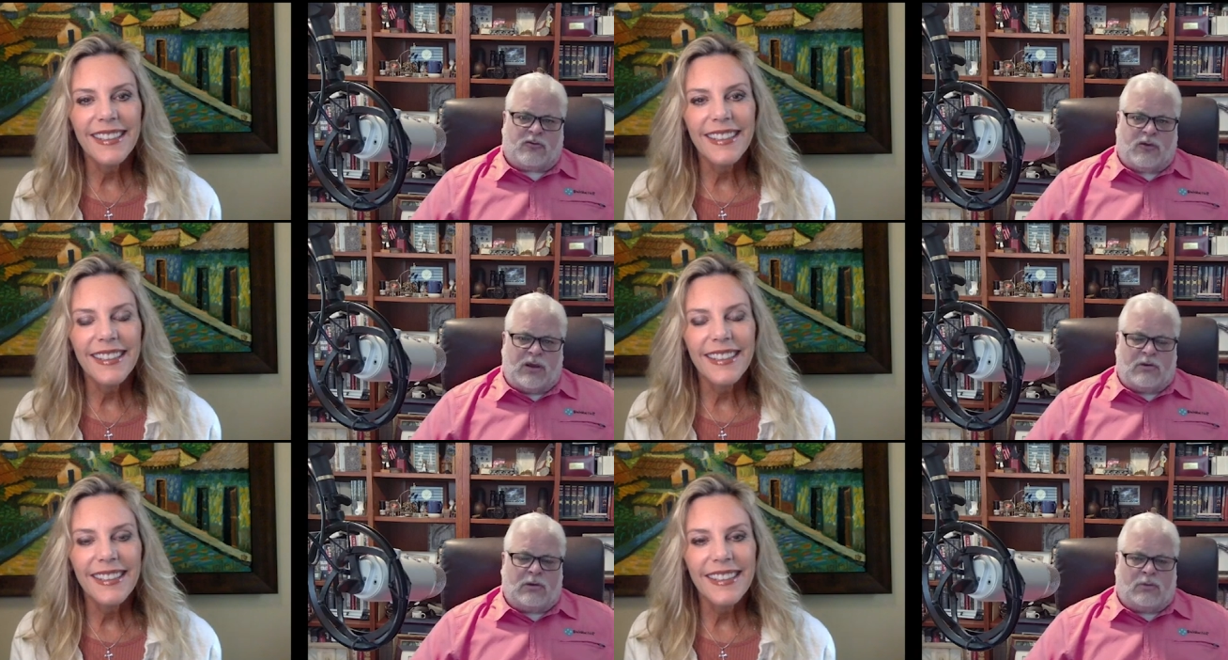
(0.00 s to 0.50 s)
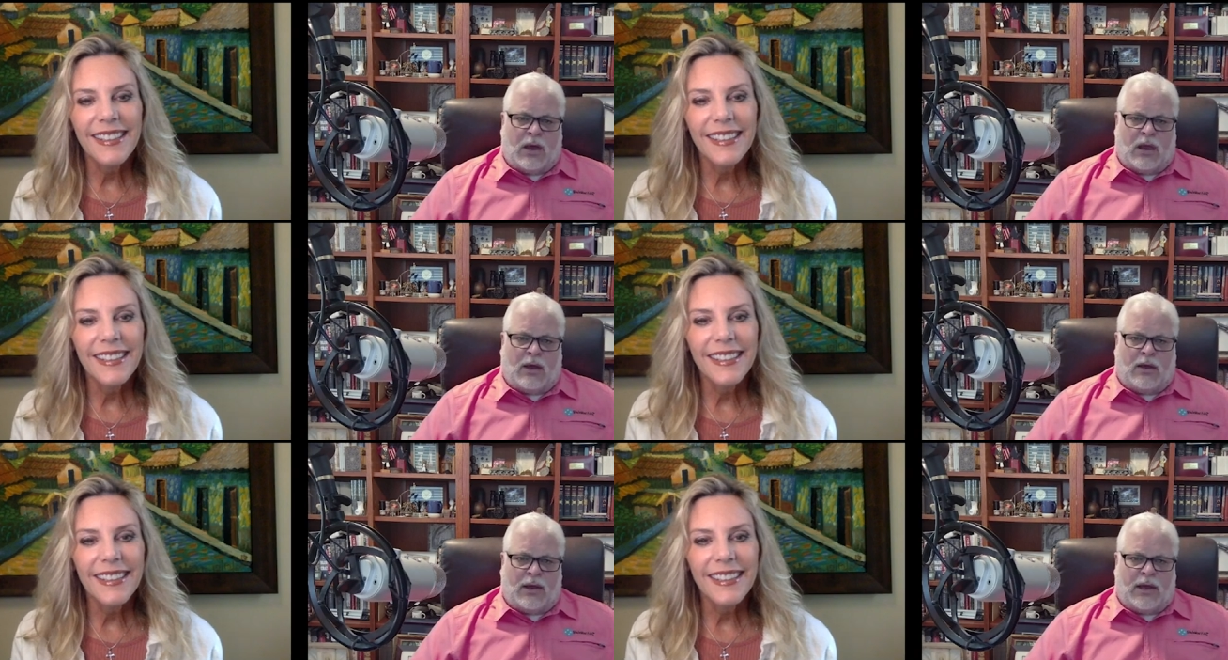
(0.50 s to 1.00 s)
Speaker 1: treat
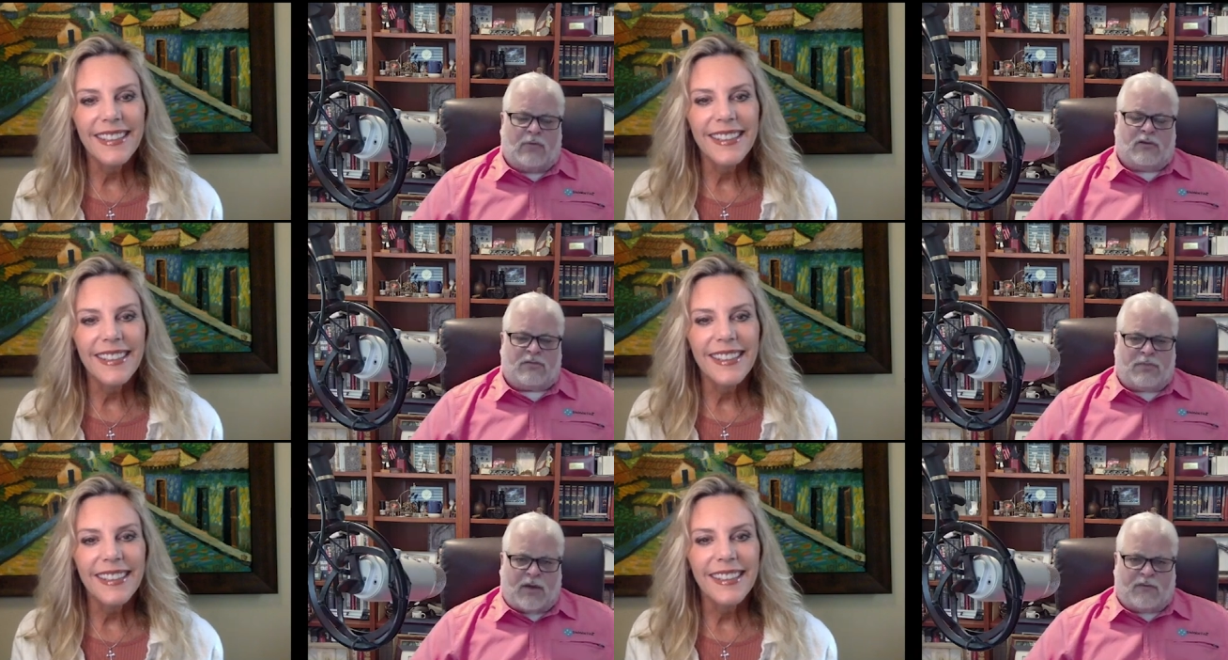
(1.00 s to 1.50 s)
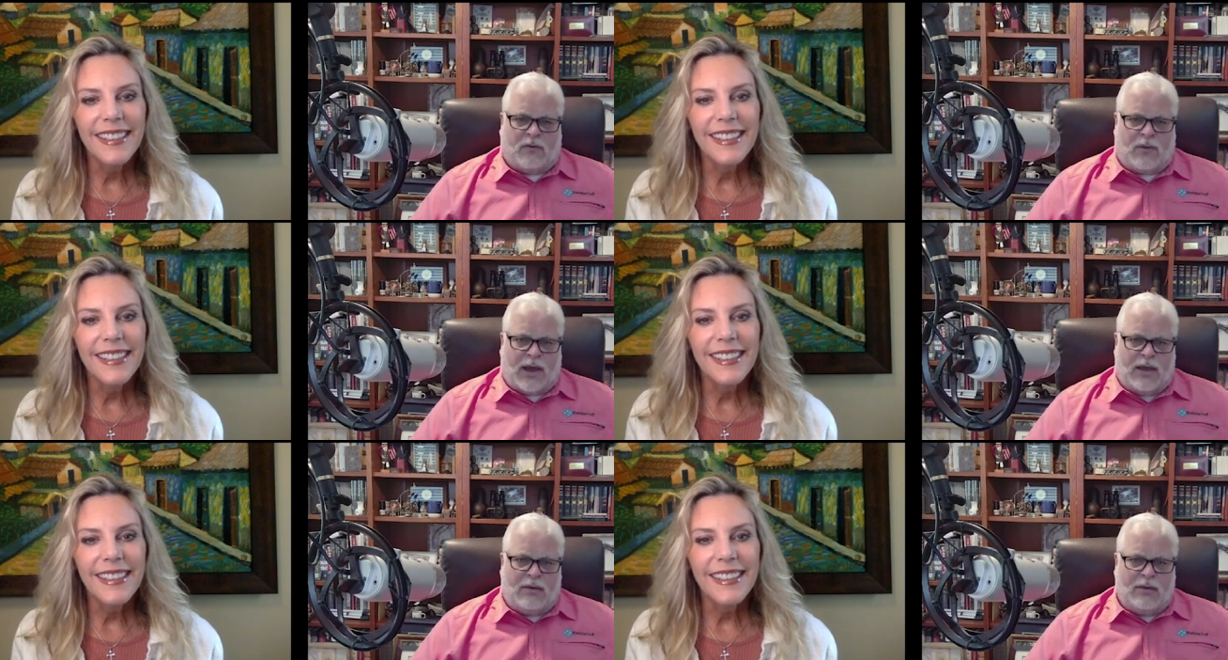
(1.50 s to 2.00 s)
Luella in a respectful
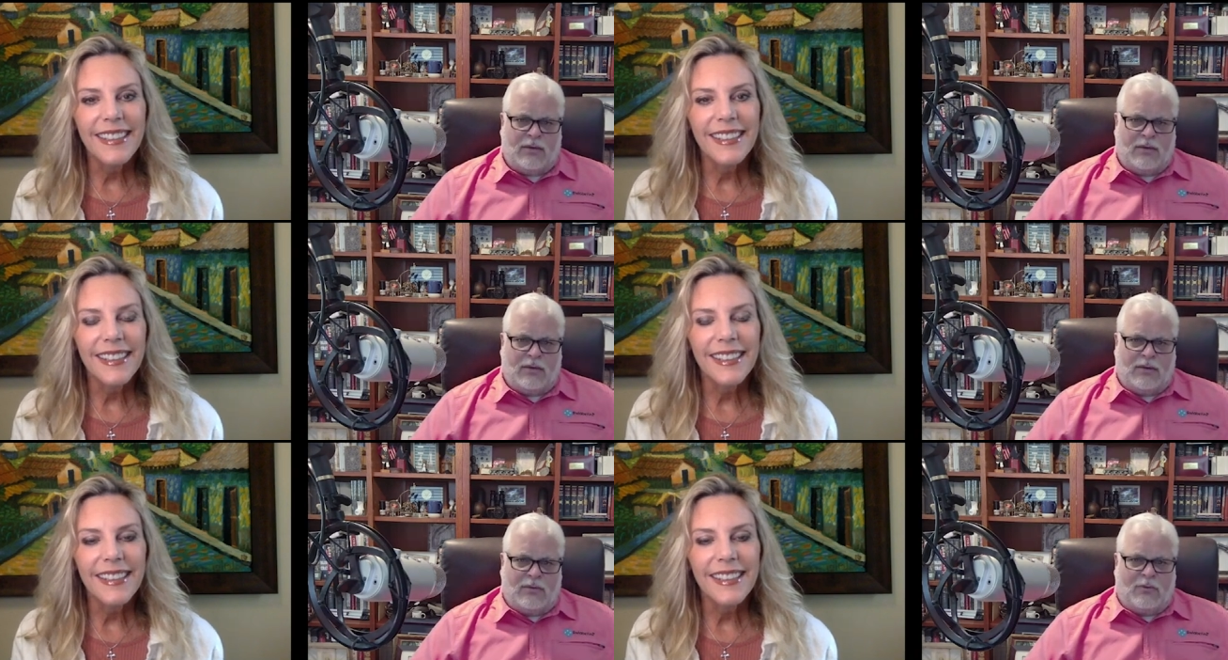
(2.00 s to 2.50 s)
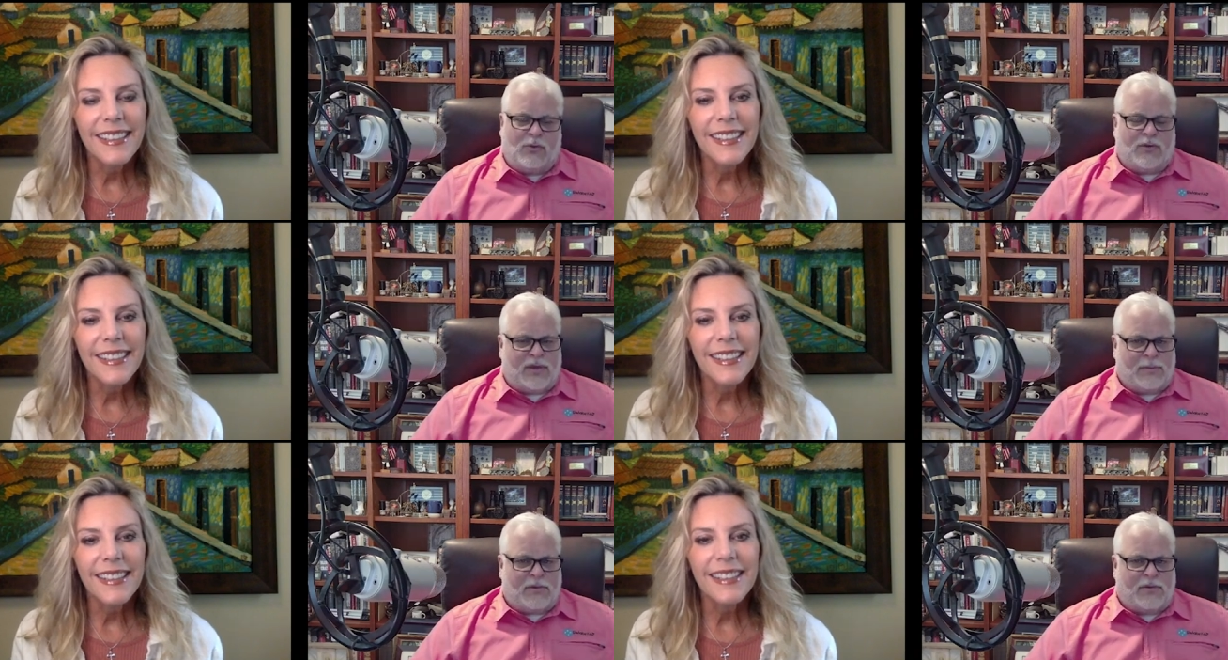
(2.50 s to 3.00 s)
way with
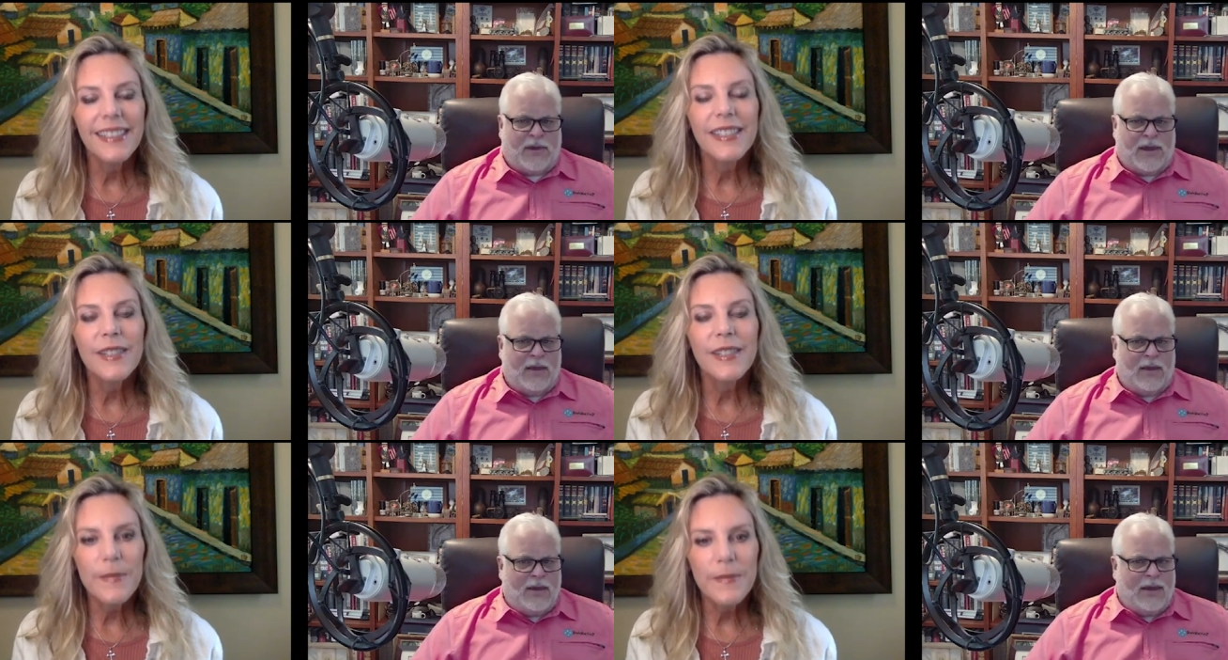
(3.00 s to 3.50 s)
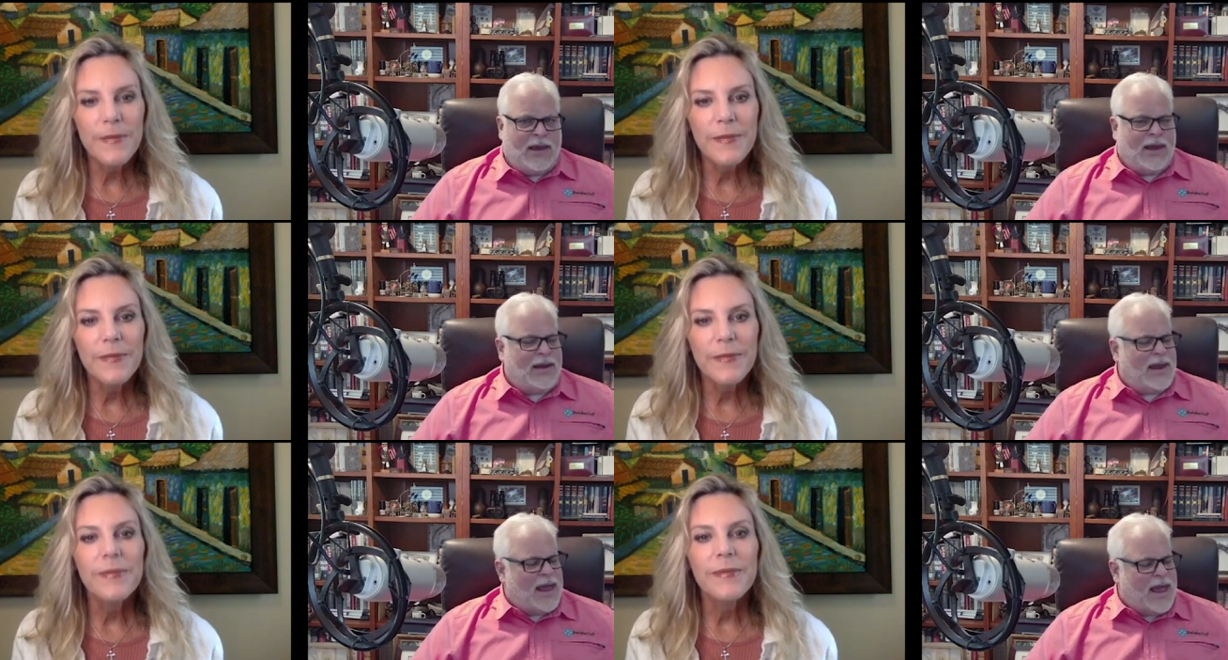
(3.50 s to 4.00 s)
empathy,
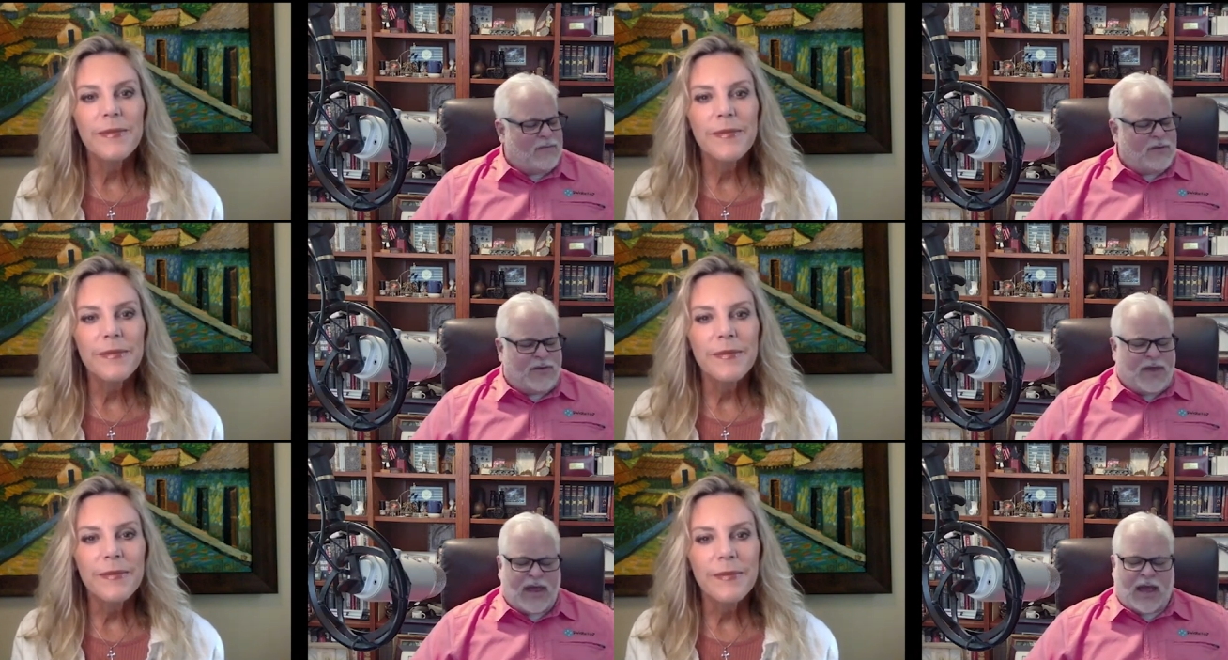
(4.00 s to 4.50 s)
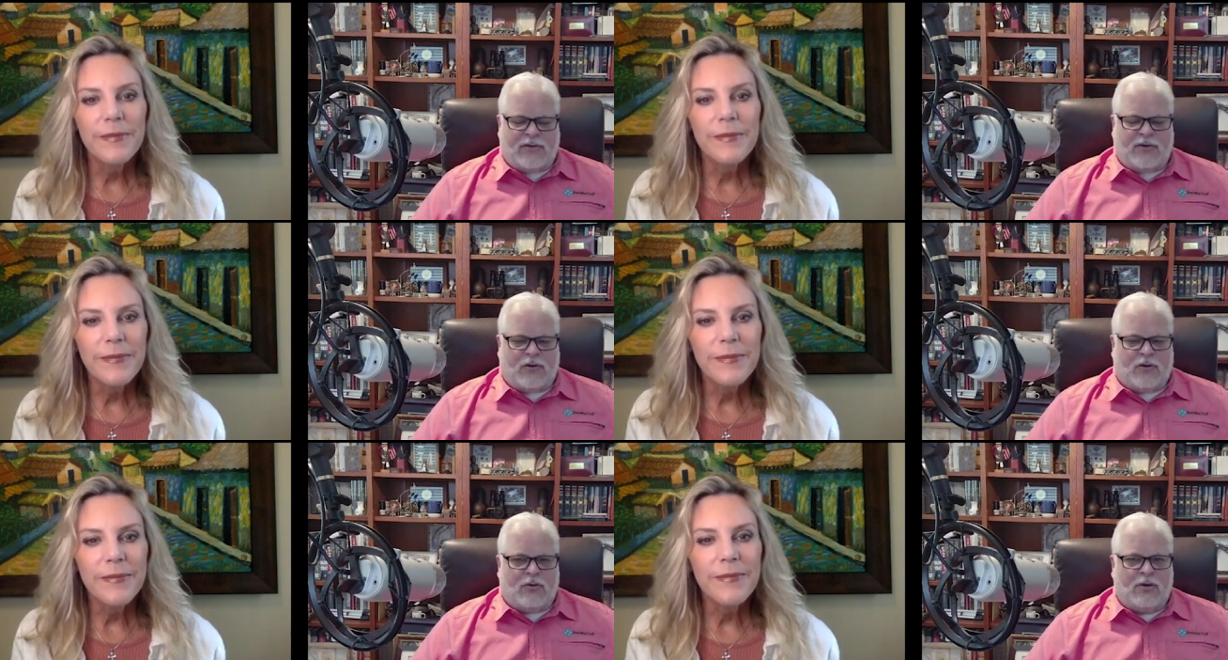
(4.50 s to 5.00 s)
and everything I
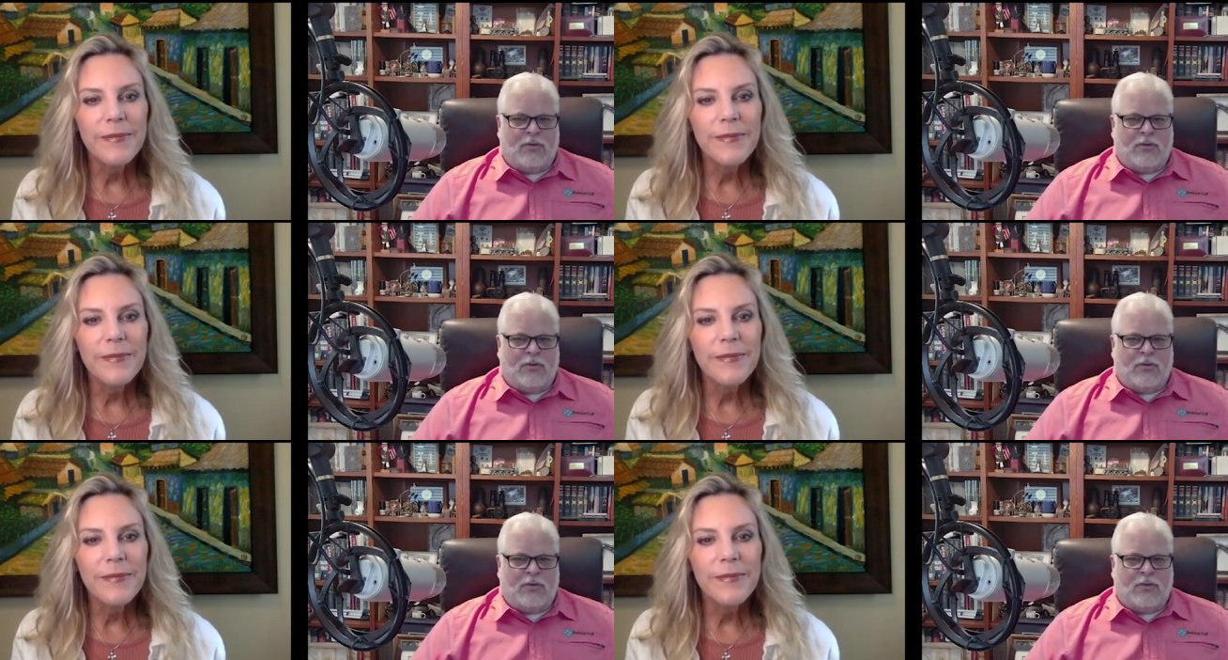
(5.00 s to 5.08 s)
do